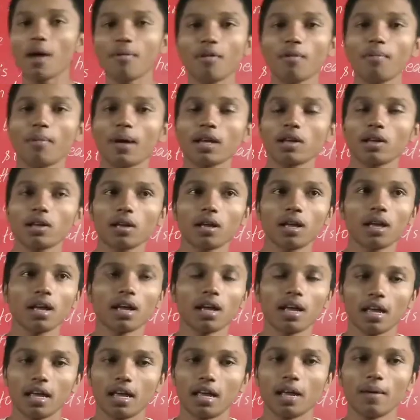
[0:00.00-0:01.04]
of my
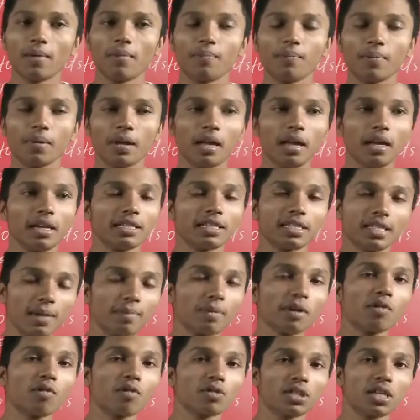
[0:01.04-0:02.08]

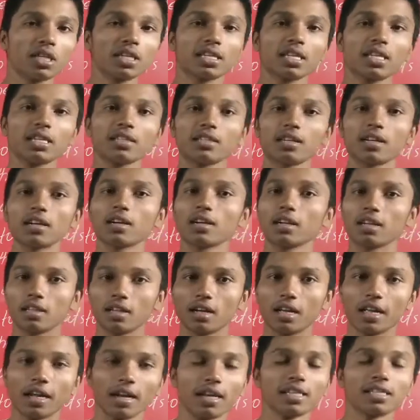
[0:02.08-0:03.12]
esteemed coaching center,
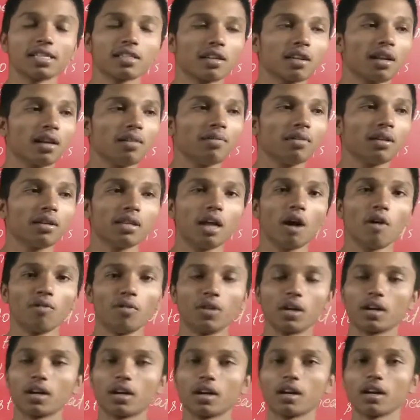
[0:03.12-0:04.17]
the English Club,
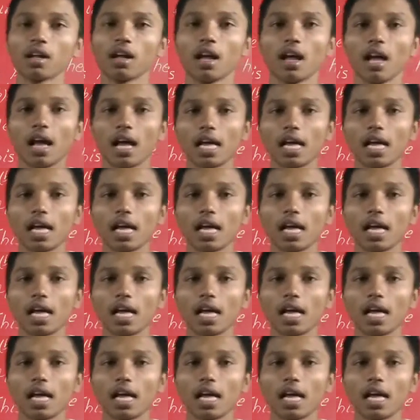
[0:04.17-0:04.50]
Daudnagar,